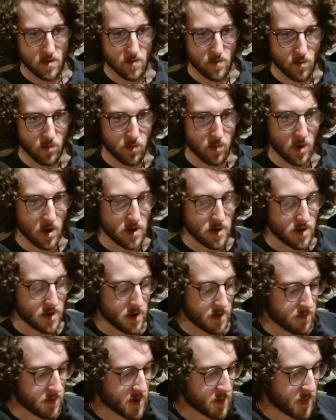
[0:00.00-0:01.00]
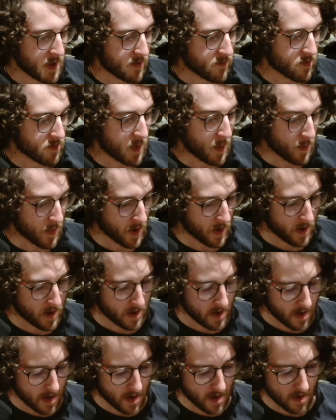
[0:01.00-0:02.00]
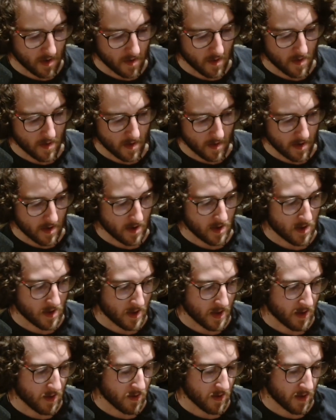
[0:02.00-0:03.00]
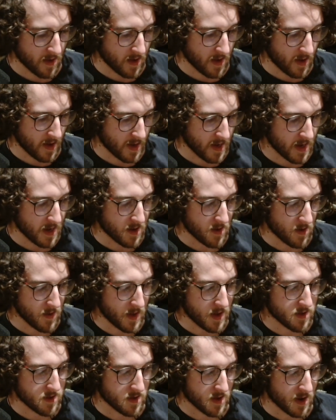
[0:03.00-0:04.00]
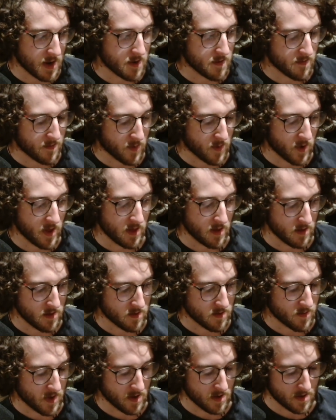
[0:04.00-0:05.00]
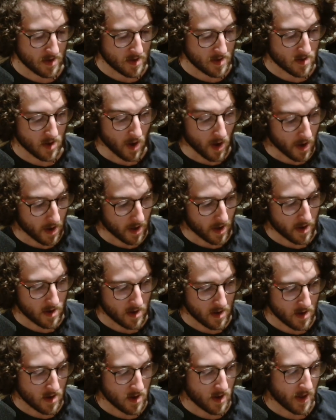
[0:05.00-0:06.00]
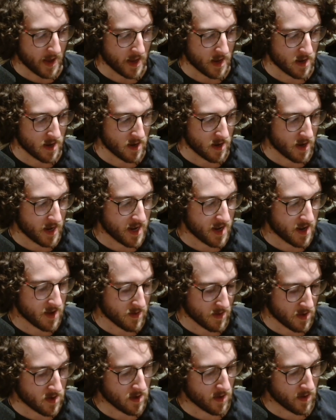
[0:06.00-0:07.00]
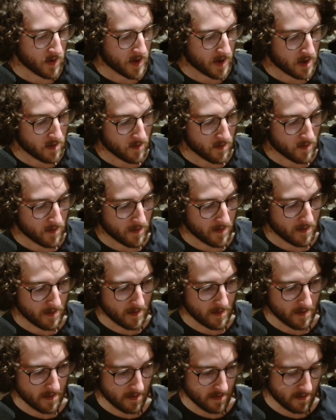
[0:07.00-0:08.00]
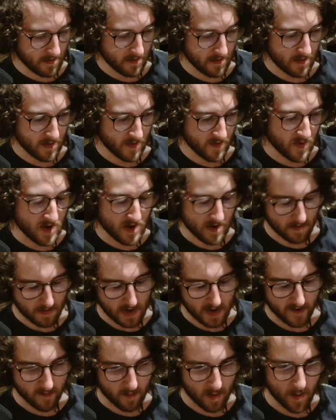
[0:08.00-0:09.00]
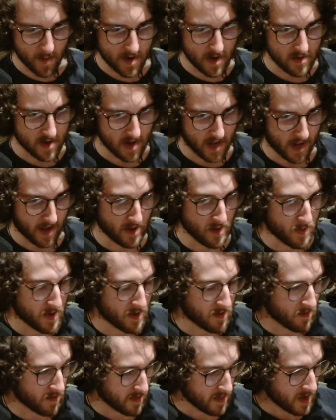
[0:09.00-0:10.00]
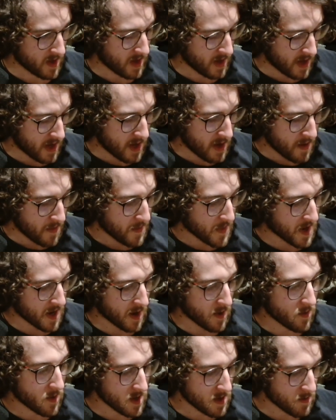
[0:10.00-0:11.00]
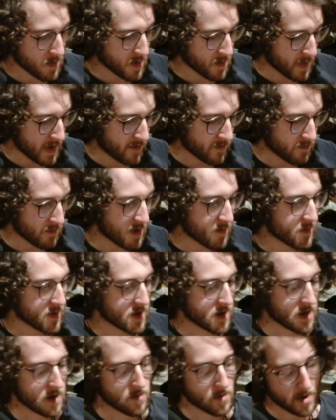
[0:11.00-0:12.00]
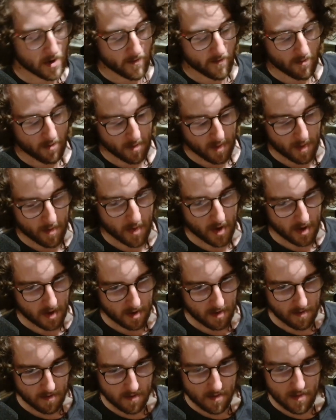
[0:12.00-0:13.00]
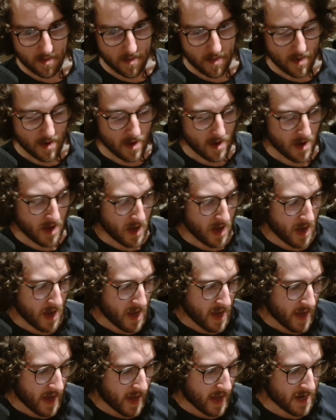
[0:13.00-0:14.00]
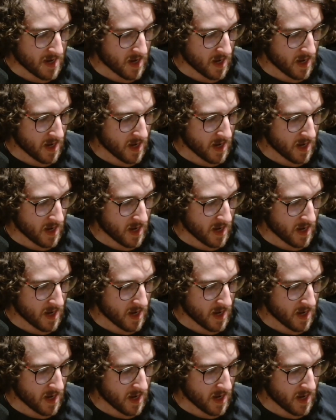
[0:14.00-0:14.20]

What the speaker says: want him to be remembered, you know, like, and I know that's kind of pointless because he's gone and he doesn't know that being remembered doesn't help him, but I want him to be remembered, and I want to remember him, and